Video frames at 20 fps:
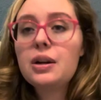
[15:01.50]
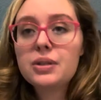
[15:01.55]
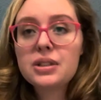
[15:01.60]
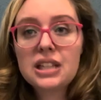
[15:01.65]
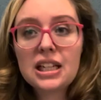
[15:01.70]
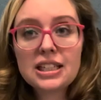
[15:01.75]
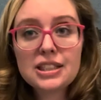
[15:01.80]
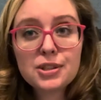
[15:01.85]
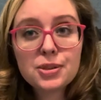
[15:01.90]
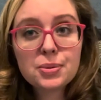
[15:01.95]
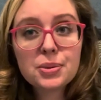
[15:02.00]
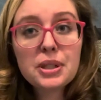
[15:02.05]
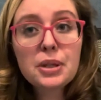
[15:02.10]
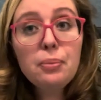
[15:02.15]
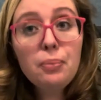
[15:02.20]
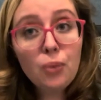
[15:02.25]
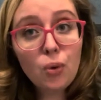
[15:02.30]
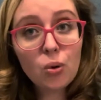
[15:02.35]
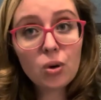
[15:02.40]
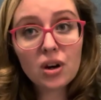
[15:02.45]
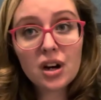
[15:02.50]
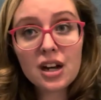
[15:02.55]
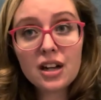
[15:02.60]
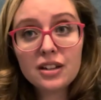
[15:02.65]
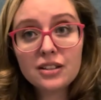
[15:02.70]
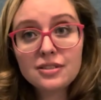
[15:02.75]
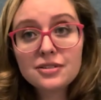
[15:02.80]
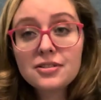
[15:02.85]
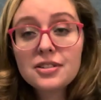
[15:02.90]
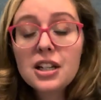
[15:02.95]
would like to read more
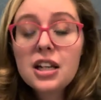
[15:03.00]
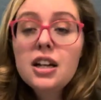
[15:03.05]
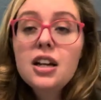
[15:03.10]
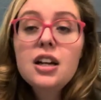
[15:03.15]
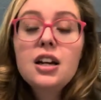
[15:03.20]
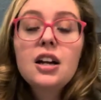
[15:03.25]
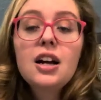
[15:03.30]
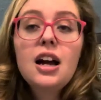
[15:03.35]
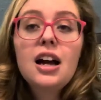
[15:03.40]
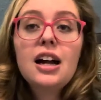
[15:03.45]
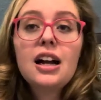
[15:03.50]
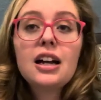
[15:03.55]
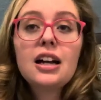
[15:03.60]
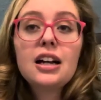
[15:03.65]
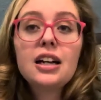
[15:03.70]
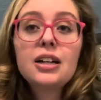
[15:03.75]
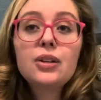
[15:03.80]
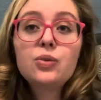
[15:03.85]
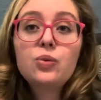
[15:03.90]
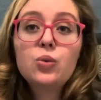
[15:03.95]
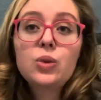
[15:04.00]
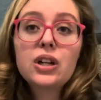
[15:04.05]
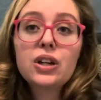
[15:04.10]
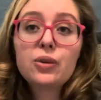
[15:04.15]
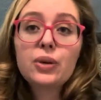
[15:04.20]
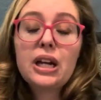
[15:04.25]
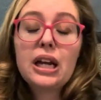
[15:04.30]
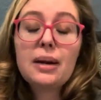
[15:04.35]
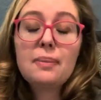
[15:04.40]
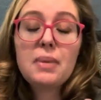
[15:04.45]
of. I want to
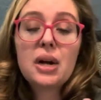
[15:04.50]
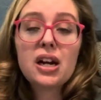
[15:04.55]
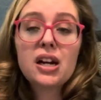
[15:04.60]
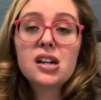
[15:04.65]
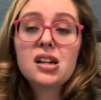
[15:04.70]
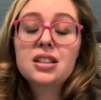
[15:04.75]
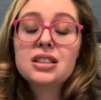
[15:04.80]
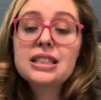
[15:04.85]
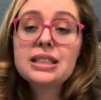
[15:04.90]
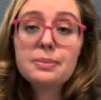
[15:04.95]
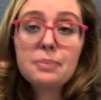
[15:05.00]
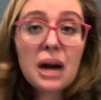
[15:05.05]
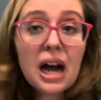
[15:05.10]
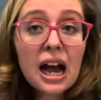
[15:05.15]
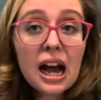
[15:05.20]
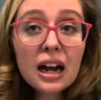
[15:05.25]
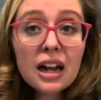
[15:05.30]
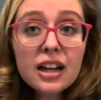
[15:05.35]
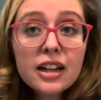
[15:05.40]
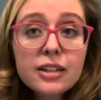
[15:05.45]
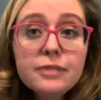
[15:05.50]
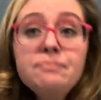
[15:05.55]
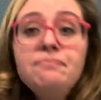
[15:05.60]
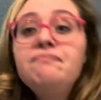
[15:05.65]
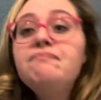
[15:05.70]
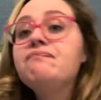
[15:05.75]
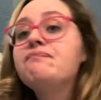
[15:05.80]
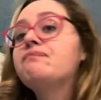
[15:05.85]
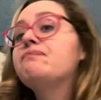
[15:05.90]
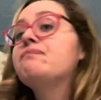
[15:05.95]
read Mariana Zapata.
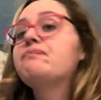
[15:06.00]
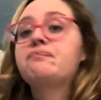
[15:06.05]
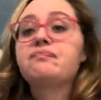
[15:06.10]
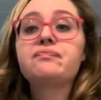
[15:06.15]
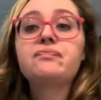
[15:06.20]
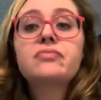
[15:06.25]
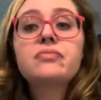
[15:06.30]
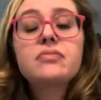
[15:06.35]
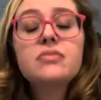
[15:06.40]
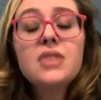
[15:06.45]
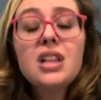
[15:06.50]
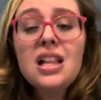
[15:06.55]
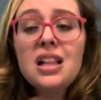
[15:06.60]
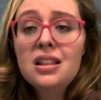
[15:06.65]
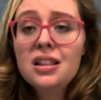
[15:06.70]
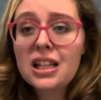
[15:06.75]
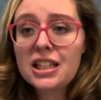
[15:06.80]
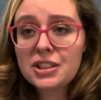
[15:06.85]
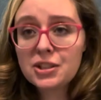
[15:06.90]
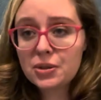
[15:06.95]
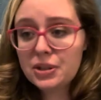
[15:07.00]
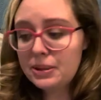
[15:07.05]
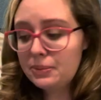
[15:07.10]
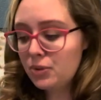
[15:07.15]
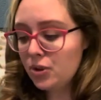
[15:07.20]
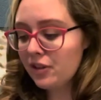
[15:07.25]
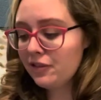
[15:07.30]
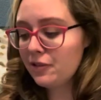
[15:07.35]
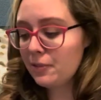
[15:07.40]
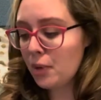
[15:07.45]
I'd like to read
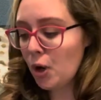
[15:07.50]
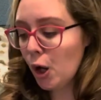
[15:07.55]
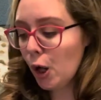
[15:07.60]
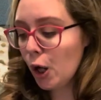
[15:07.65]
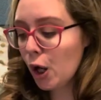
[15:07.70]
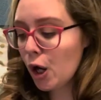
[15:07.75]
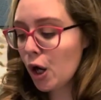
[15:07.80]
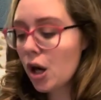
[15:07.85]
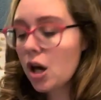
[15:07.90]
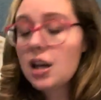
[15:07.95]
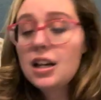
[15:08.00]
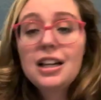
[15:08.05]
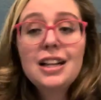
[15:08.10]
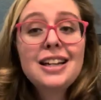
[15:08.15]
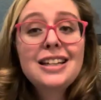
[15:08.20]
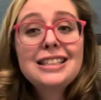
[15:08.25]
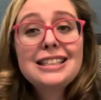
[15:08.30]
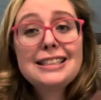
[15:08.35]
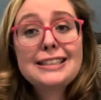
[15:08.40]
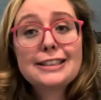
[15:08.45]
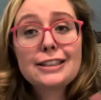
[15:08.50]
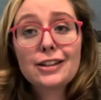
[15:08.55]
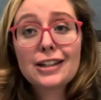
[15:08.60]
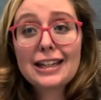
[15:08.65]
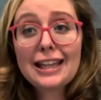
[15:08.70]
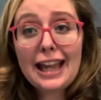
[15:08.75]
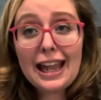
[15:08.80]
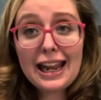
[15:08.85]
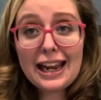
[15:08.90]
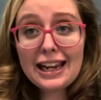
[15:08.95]
more from her. Sara
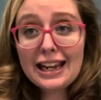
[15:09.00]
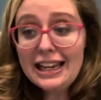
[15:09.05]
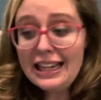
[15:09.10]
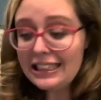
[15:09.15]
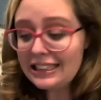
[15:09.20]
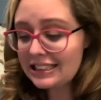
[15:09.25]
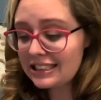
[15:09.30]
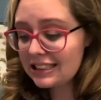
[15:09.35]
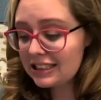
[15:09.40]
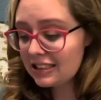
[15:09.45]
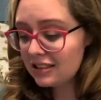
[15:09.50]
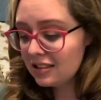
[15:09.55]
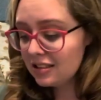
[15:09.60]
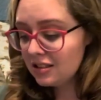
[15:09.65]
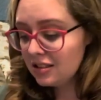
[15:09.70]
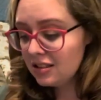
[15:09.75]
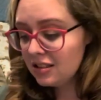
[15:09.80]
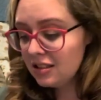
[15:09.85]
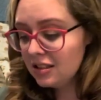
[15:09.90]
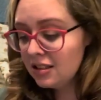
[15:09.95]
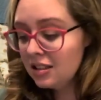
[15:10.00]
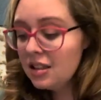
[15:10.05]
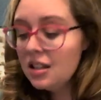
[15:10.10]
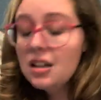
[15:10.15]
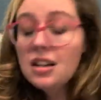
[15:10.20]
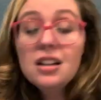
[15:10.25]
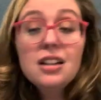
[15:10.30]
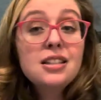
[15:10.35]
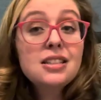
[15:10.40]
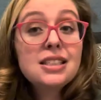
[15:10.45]
Cate.
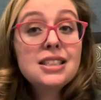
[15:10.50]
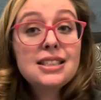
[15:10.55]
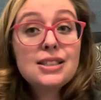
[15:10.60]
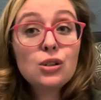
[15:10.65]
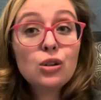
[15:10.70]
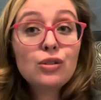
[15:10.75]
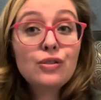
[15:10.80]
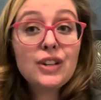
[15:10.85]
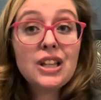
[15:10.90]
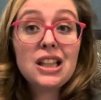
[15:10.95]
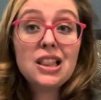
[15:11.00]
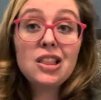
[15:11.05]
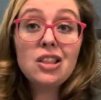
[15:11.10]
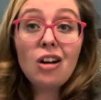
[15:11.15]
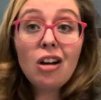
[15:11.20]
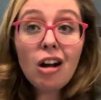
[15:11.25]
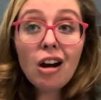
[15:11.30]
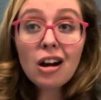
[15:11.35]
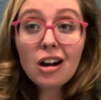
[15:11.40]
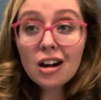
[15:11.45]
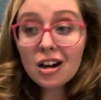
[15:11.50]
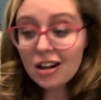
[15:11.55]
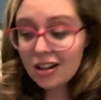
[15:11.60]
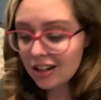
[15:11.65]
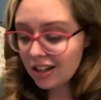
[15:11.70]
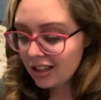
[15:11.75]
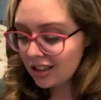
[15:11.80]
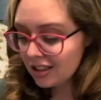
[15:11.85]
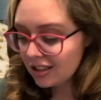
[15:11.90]
Sophie Lark.